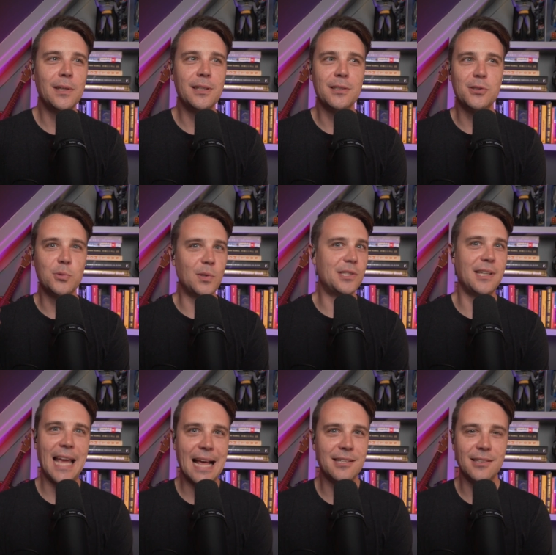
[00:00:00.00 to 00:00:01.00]
can switch to
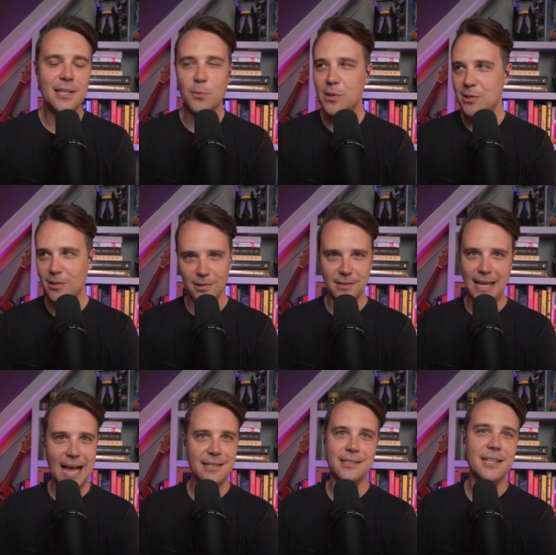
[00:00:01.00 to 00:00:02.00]
gasoline, which there's
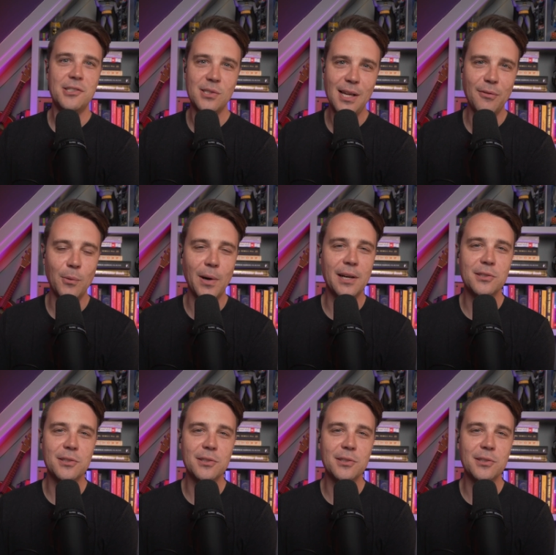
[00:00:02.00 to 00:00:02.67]
gas stations everywhere.